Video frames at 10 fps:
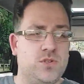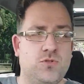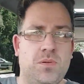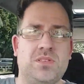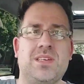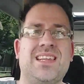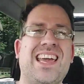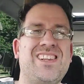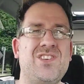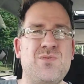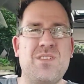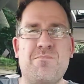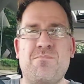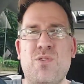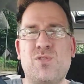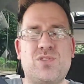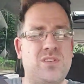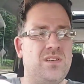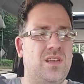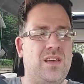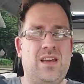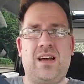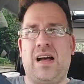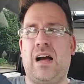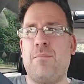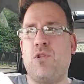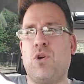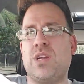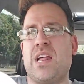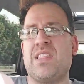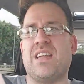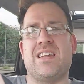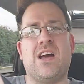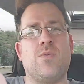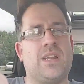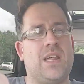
double din head unit, but I'm looking at that now and